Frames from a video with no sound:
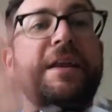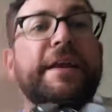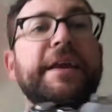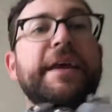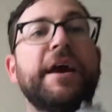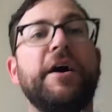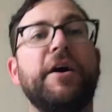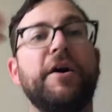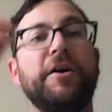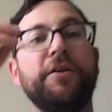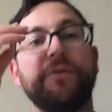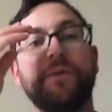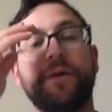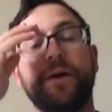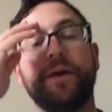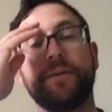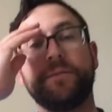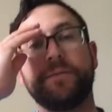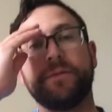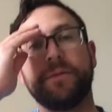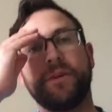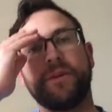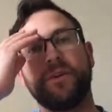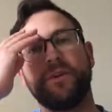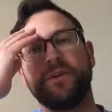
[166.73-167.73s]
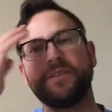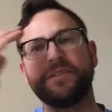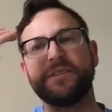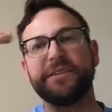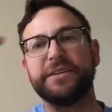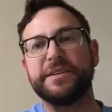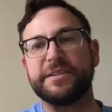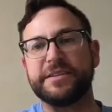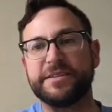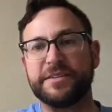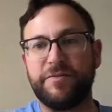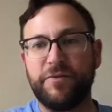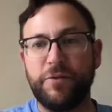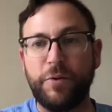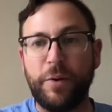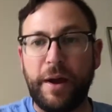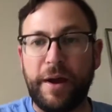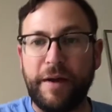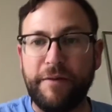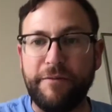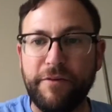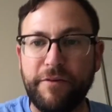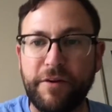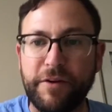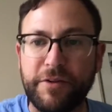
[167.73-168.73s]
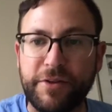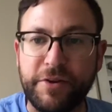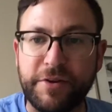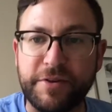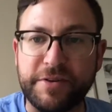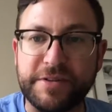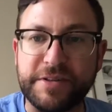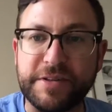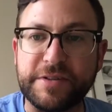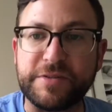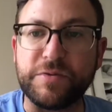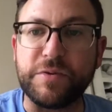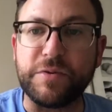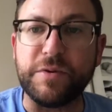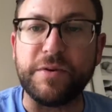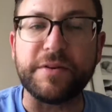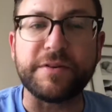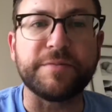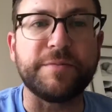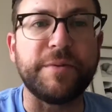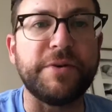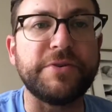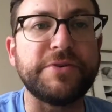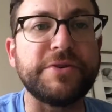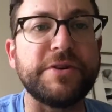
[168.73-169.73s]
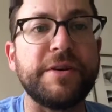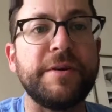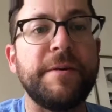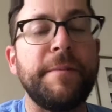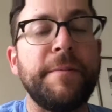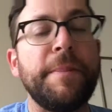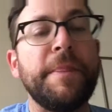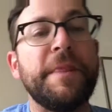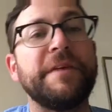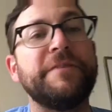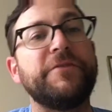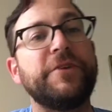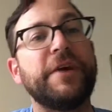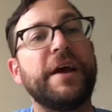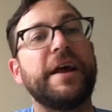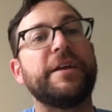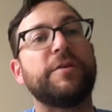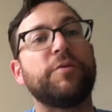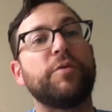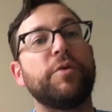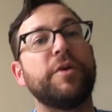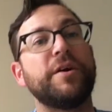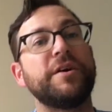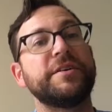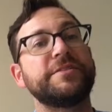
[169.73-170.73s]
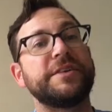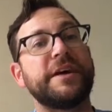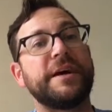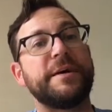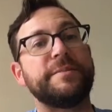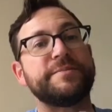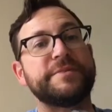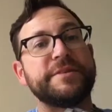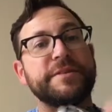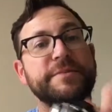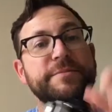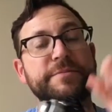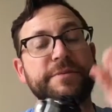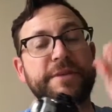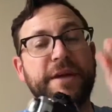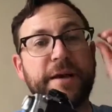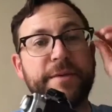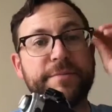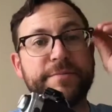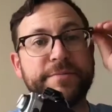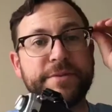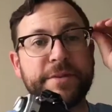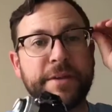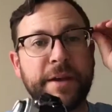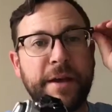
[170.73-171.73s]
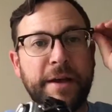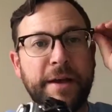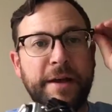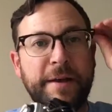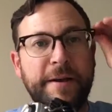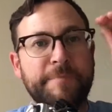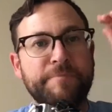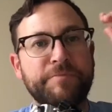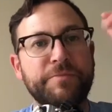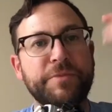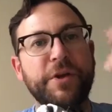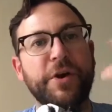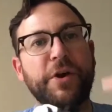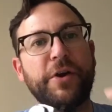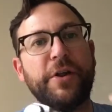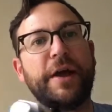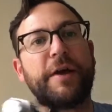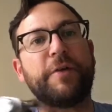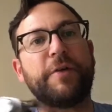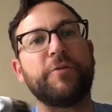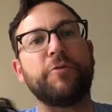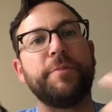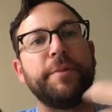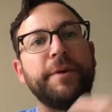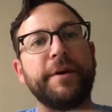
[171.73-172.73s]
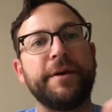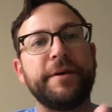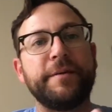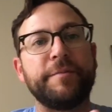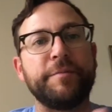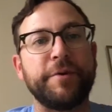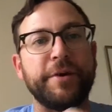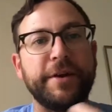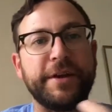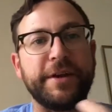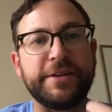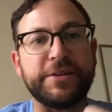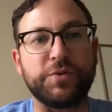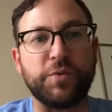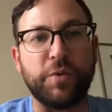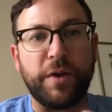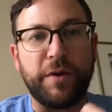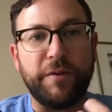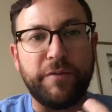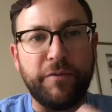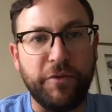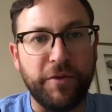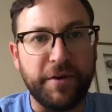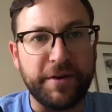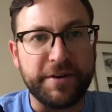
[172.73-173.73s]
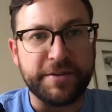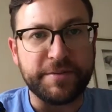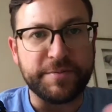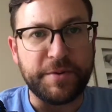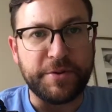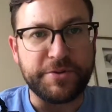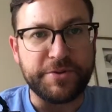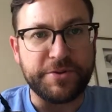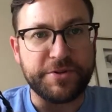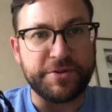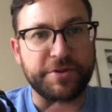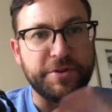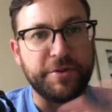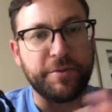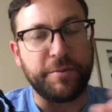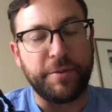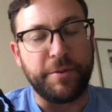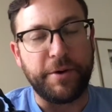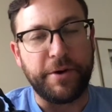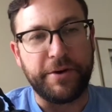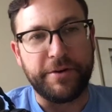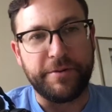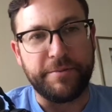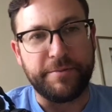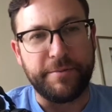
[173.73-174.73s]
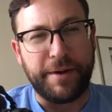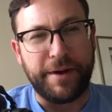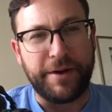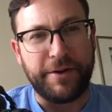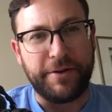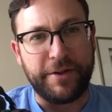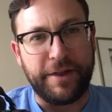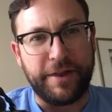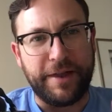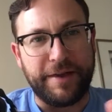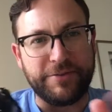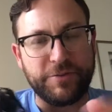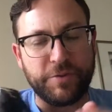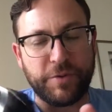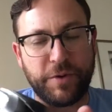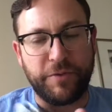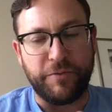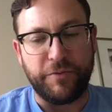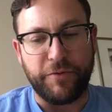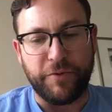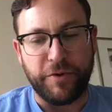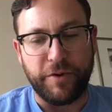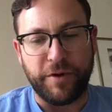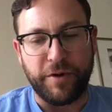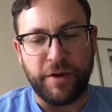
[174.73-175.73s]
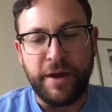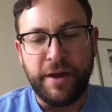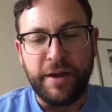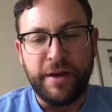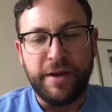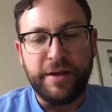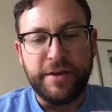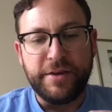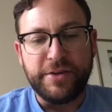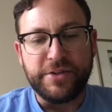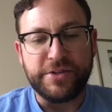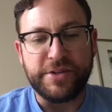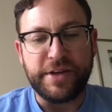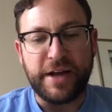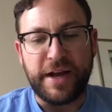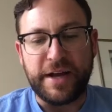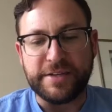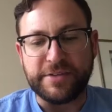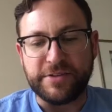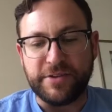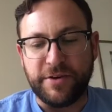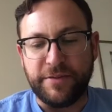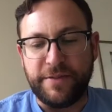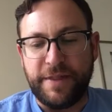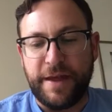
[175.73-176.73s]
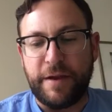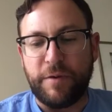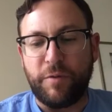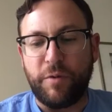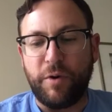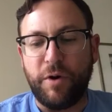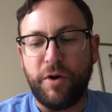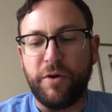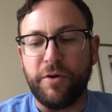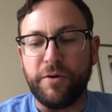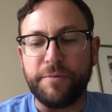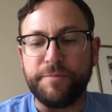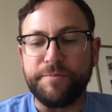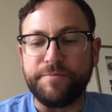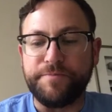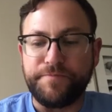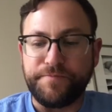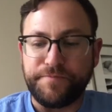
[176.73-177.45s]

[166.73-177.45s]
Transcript: of count all the way up to 36 if you have a 36 roll exposure. If you're at a workshop, sometimes Kodak will bring 24 exposure, so you might only have 24 shots on that roll.